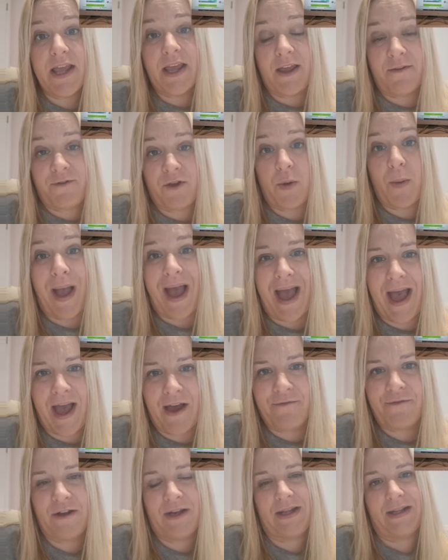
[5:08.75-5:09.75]
if you
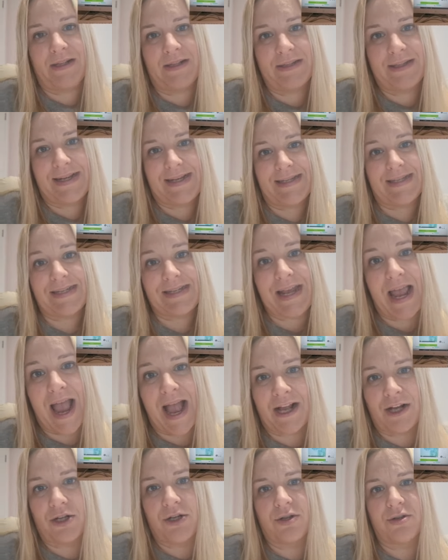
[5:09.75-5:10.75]
haven't at least
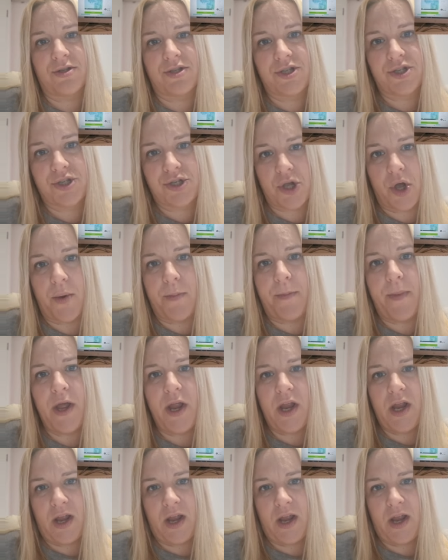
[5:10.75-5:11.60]
tackled some